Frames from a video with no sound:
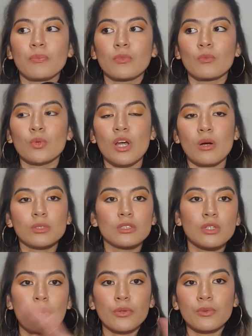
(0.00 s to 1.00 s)
when I was
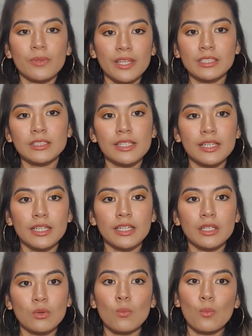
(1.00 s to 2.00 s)
going through the internet
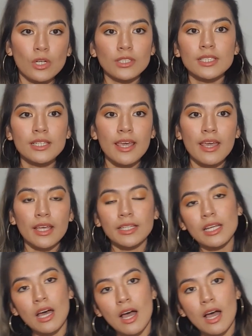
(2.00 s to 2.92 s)
once again,